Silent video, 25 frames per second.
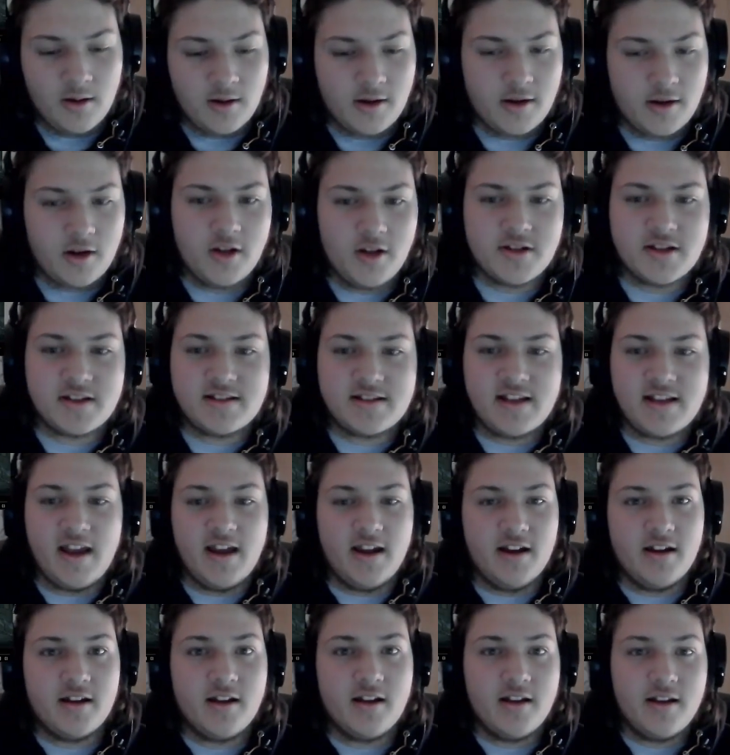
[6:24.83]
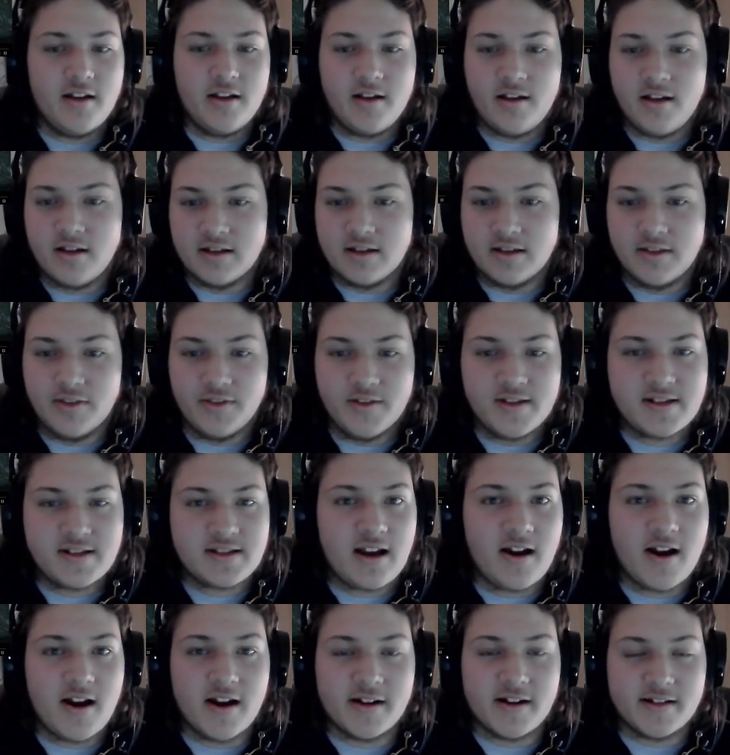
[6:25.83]
Can I just say, this
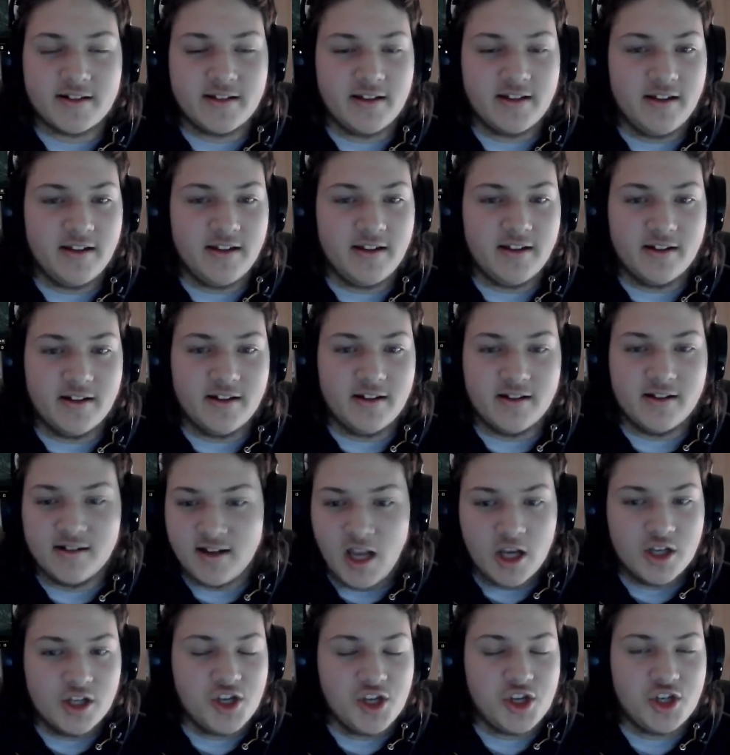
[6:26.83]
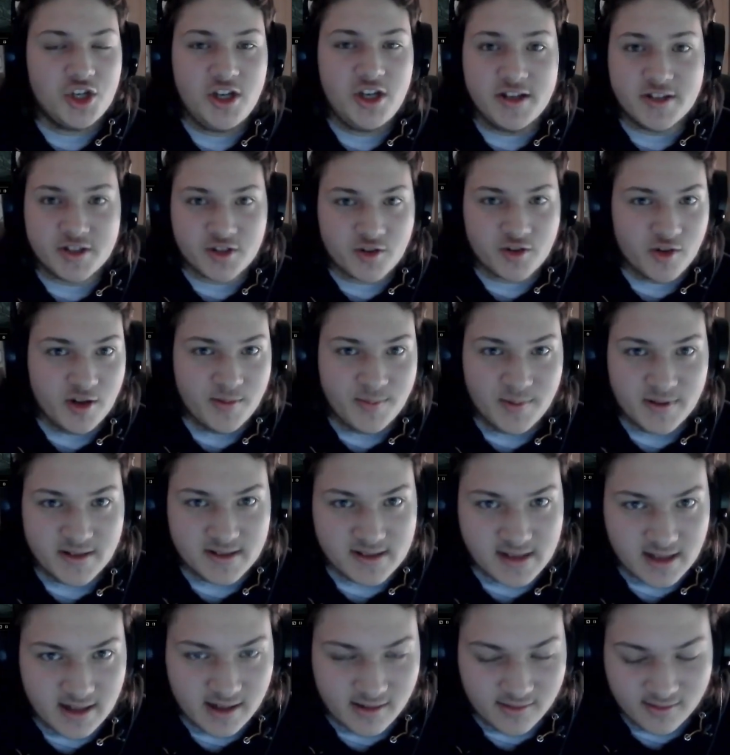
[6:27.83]
character here, she is creepy
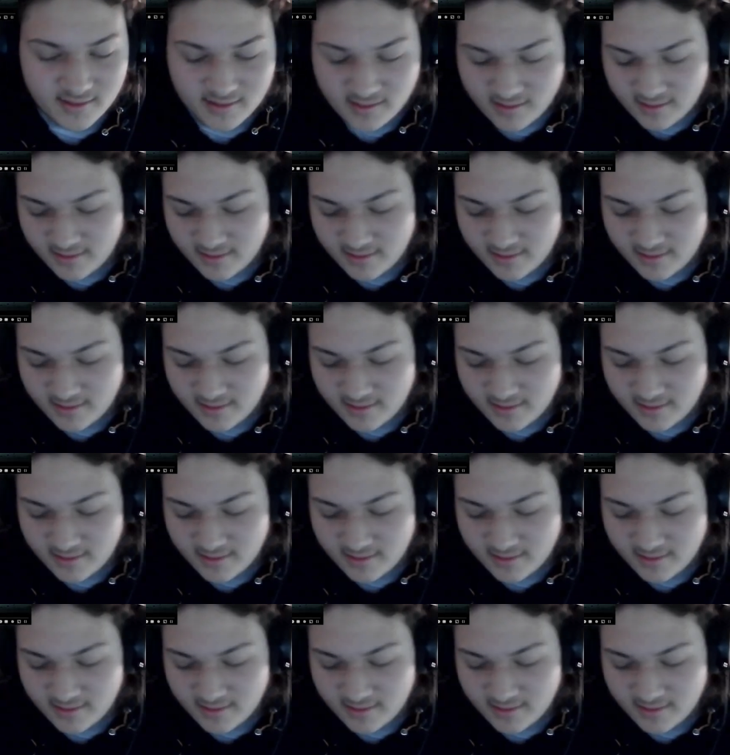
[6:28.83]
as hell.